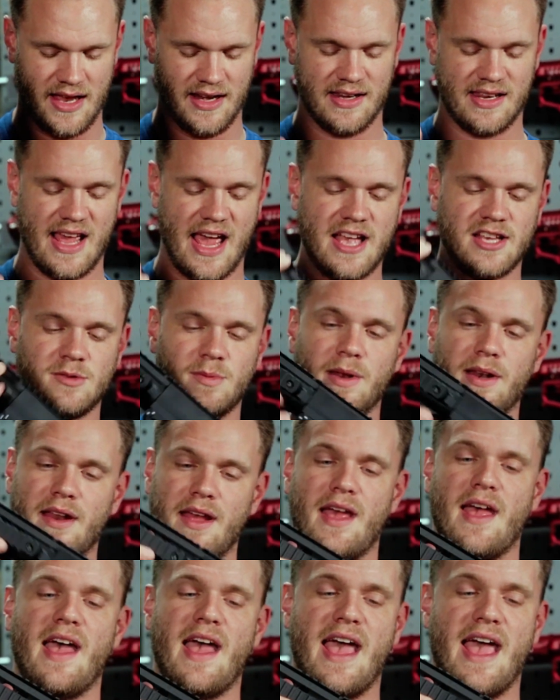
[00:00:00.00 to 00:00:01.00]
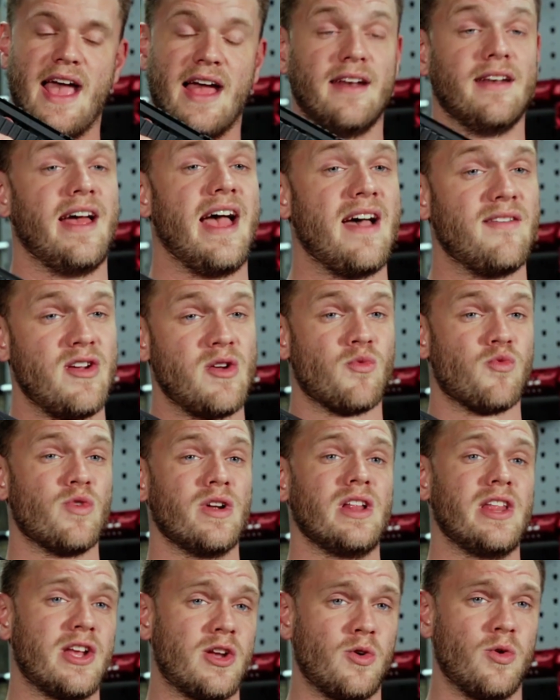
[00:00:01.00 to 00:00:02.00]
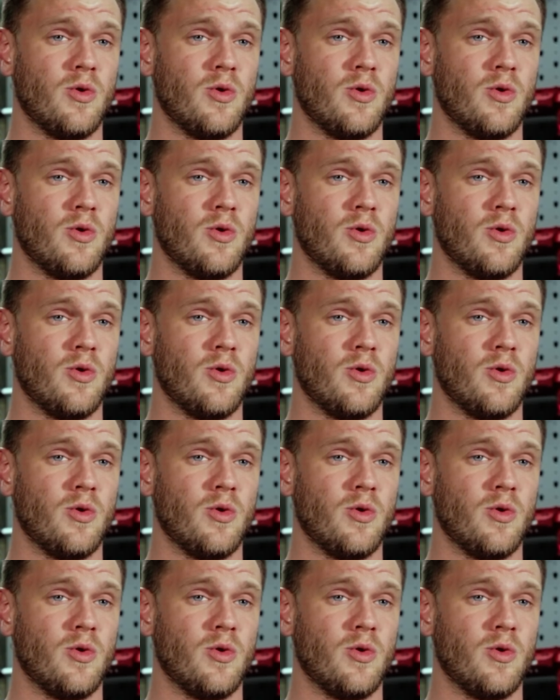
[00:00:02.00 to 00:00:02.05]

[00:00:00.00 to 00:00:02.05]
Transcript: engagement and have a really